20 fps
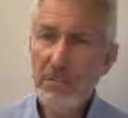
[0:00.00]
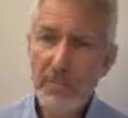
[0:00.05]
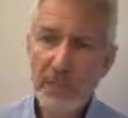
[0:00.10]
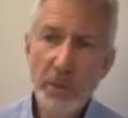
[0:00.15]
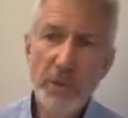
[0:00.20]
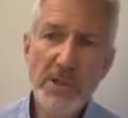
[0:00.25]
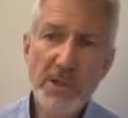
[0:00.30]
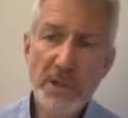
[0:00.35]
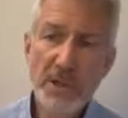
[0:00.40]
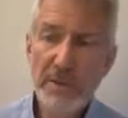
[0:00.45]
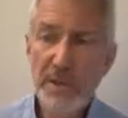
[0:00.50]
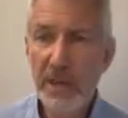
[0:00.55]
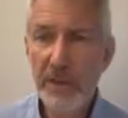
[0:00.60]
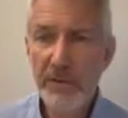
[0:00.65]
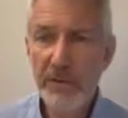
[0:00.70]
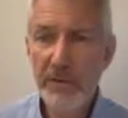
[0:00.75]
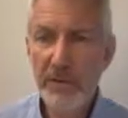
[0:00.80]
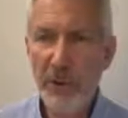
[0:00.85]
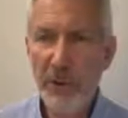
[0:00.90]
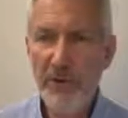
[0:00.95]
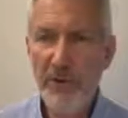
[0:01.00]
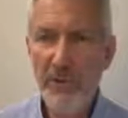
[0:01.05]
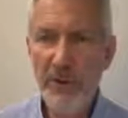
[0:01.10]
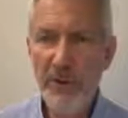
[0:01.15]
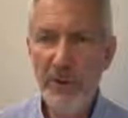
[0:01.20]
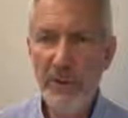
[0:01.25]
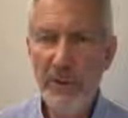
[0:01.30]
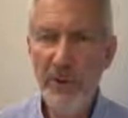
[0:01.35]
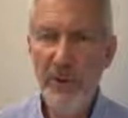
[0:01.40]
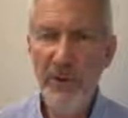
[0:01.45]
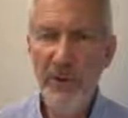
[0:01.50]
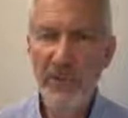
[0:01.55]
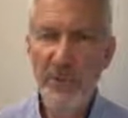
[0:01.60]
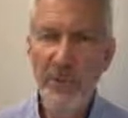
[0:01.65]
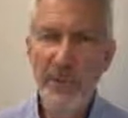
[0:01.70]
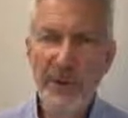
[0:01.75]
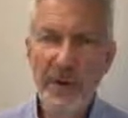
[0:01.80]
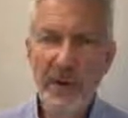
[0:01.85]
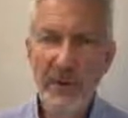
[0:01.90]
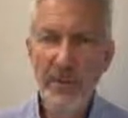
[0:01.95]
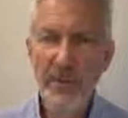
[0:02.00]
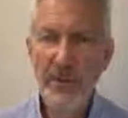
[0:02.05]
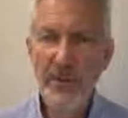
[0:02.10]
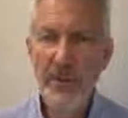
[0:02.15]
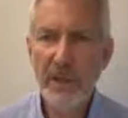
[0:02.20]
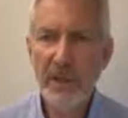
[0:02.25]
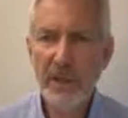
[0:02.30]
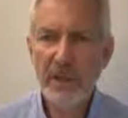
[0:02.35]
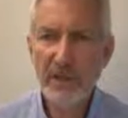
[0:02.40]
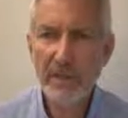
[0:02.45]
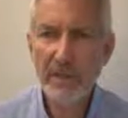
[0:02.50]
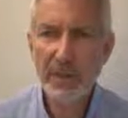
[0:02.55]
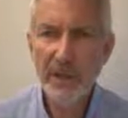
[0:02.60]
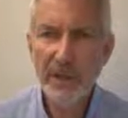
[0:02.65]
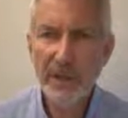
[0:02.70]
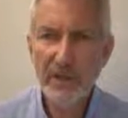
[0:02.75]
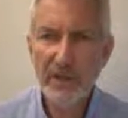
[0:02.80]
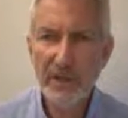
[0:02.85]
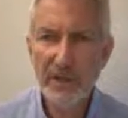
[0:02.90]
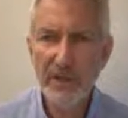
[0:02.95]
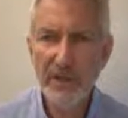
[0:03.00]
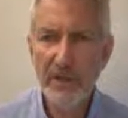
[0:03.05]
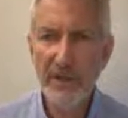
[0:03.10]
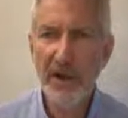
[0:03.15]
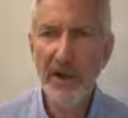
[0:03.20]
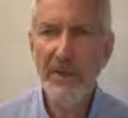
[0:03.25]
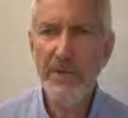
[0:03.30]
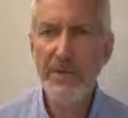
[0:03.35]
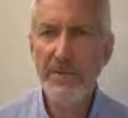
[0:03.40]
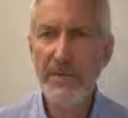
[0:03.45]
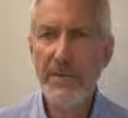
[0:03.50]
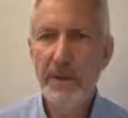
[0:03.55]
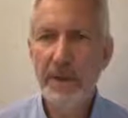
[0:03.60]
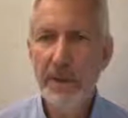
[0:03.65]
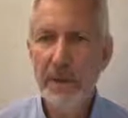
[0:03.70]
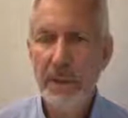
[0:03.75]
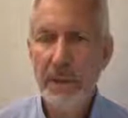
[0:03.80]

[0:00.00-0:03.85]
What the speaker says: 14,000 booklets per hour with the trimmer center knife.